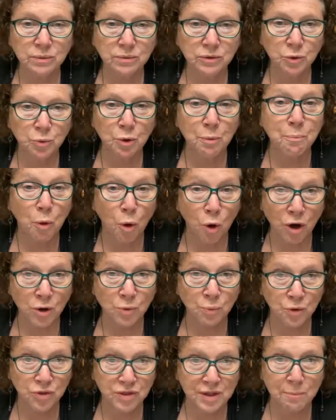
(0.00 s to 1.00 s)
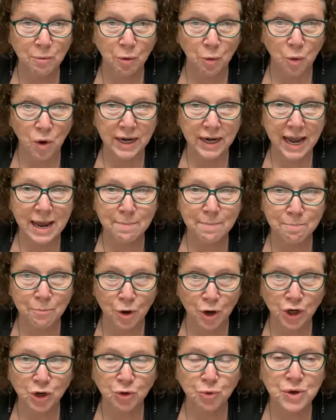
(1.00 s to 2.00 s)
You were born with number one, a
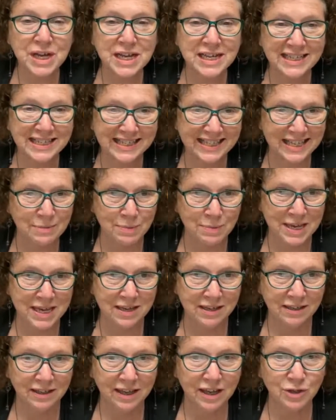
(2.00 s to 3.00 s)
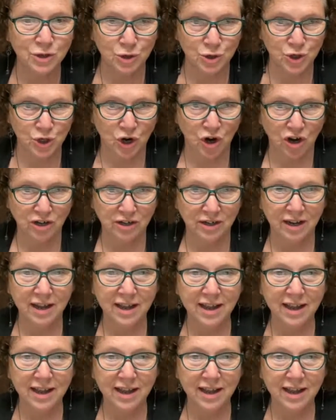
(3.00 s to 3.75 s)
Mercury Kazemi in your chart